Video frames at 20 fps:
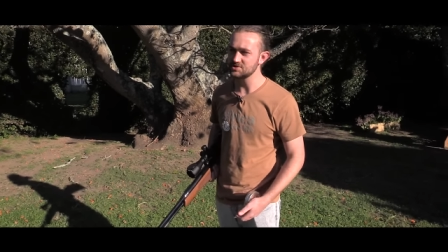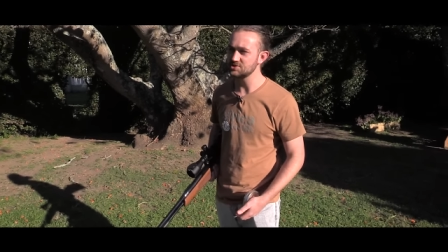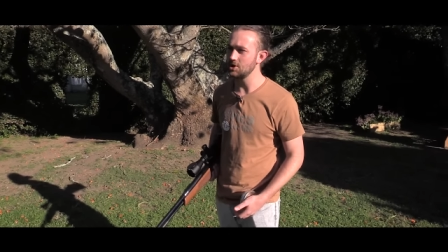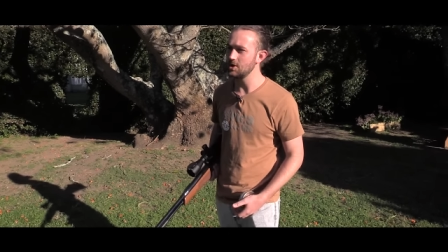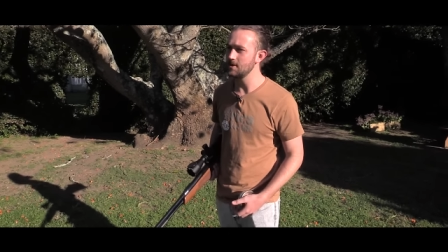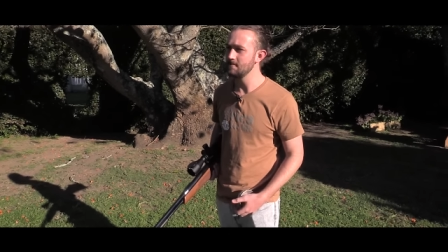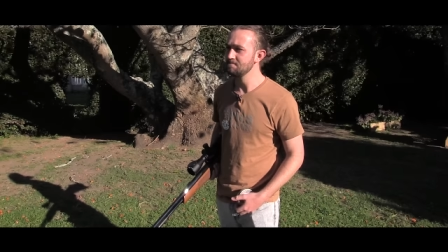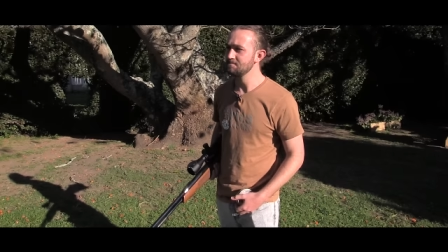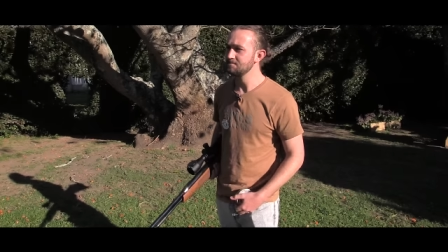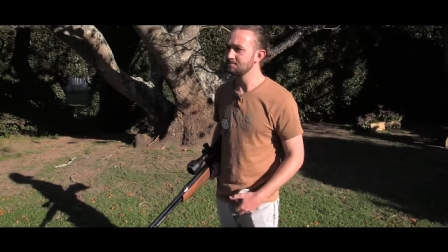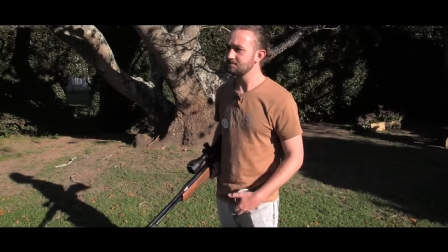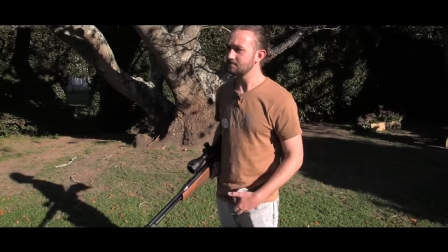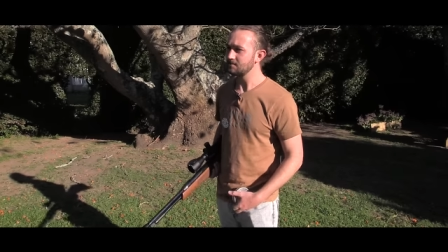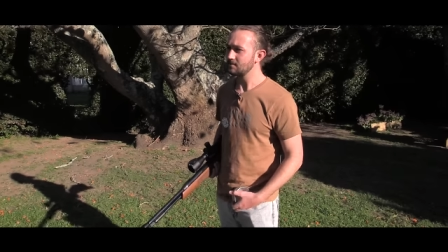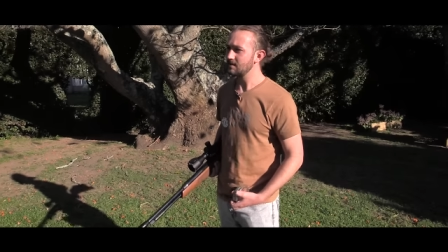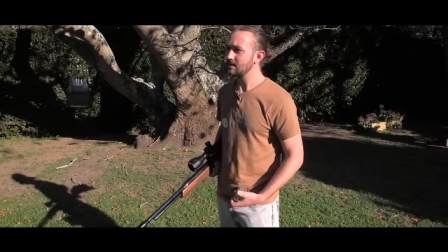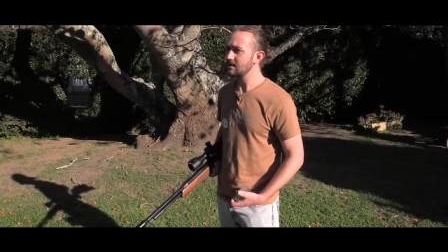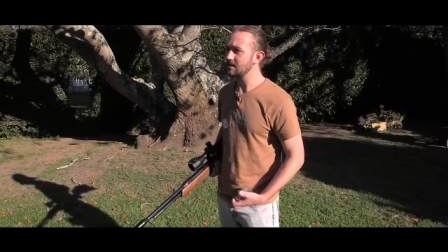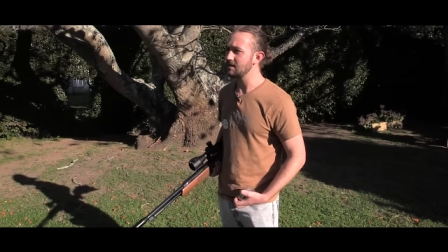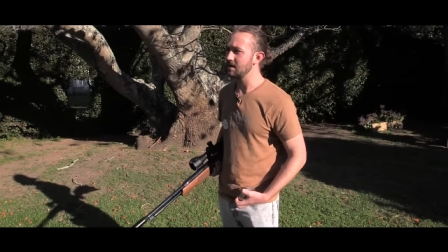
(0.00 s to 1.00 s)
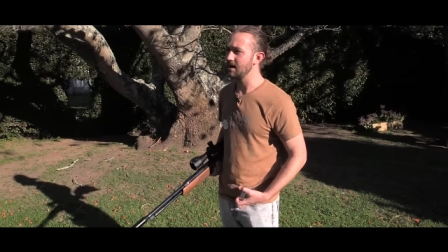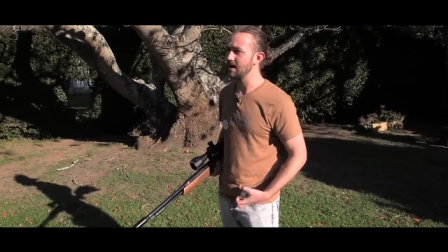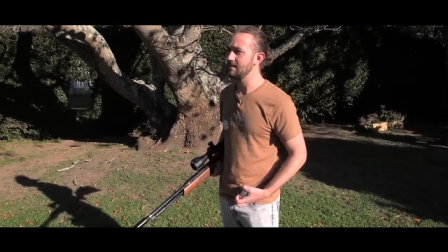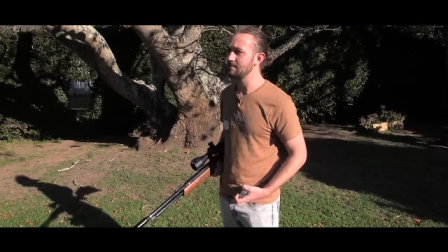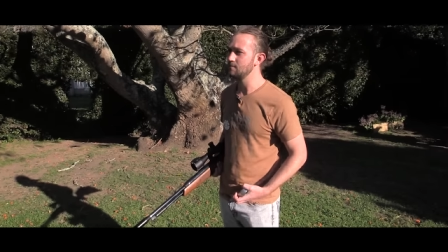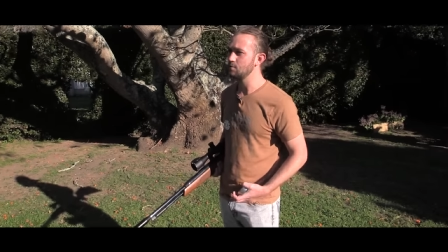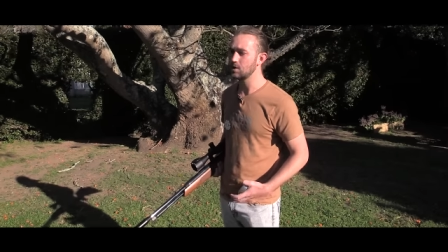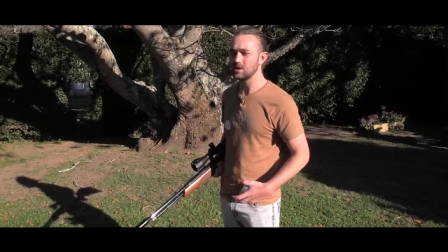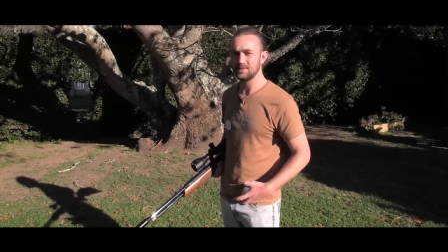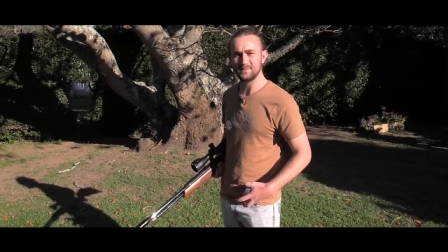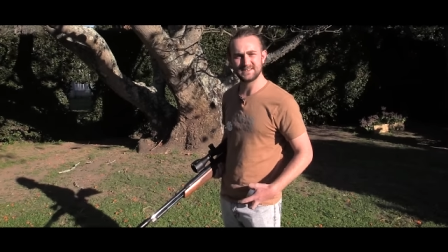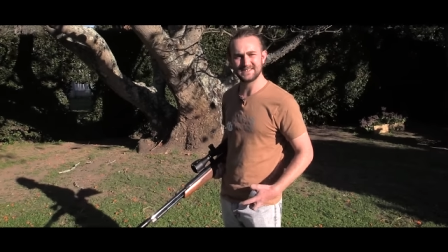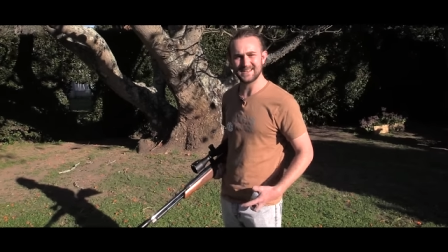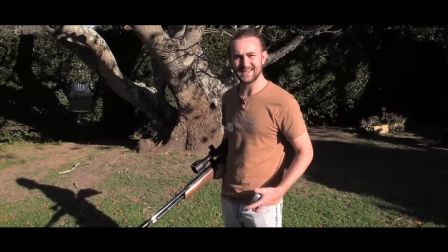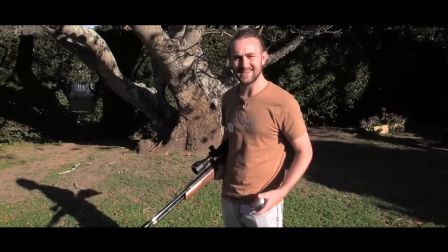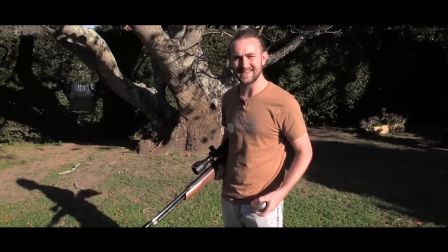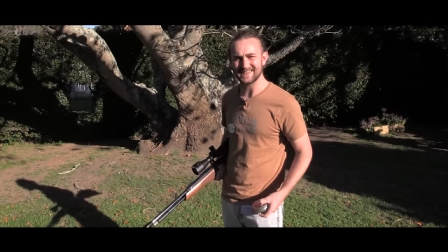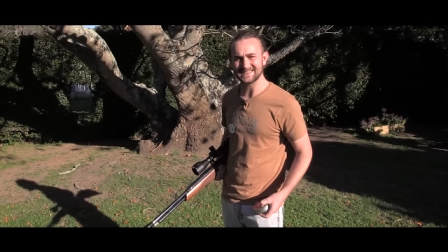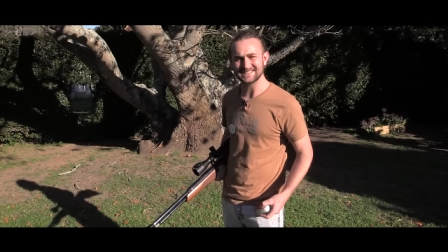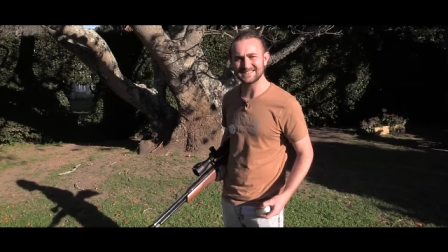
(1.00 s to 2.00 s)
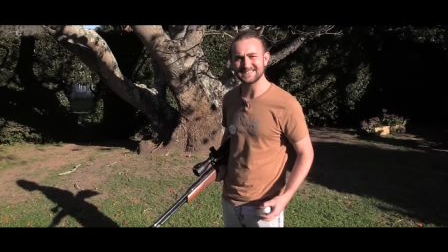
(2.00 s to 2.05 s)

So we're going to be taking a